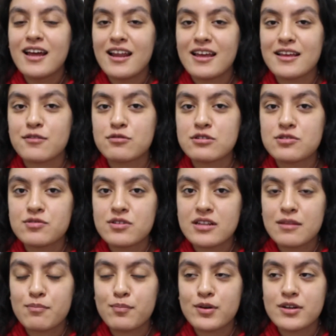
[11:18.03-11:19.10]
Like, there was
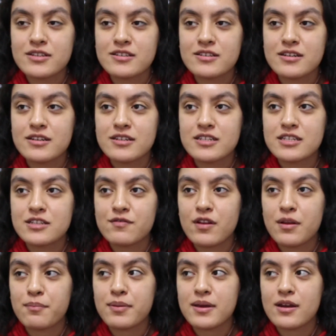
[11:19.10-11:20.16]
one person, she's
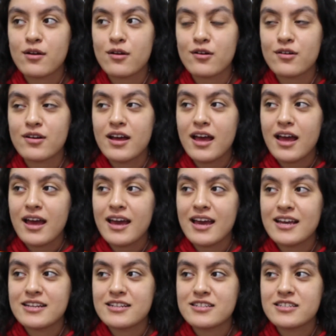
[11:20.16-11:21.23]
Filipino,
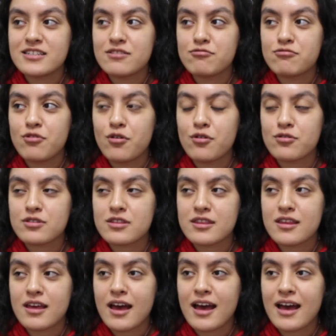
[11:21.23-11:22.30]
and she
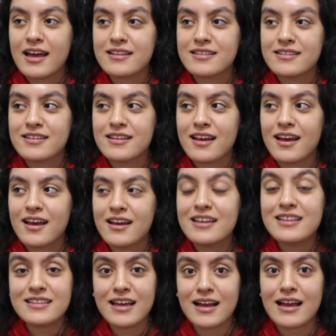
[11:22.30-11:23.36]
wrote that uh,
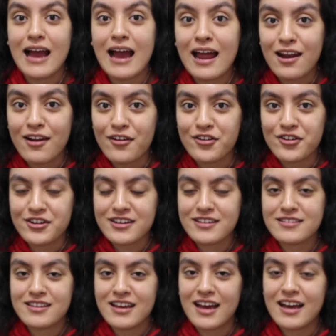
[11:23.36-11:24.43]
in Tagalog
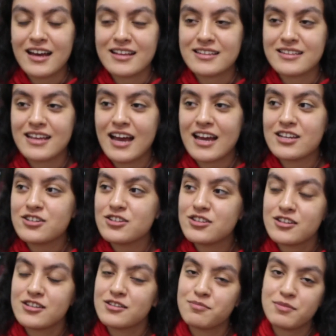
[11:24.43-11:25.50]
that I
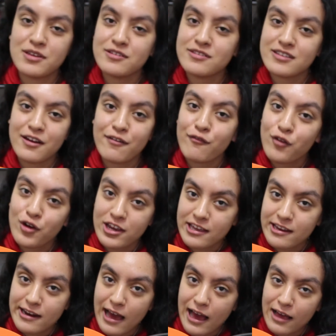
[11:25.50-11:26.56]
should just be using a fork
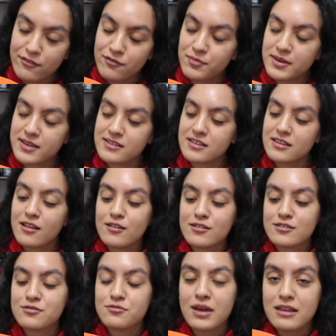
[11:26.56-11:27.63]
and knife because it
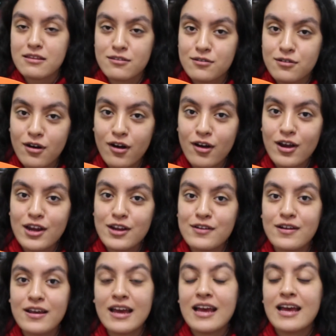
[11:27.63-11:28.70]
looks way too
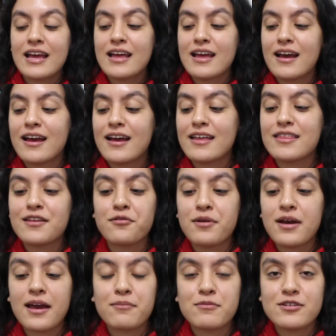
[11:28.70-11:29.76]
hard uh, the
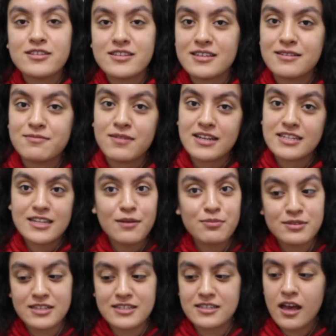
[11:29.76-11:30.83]
way I'm using my
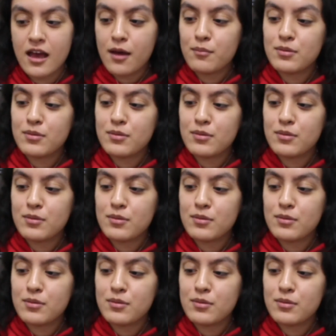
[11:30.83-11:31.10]
chopsticks.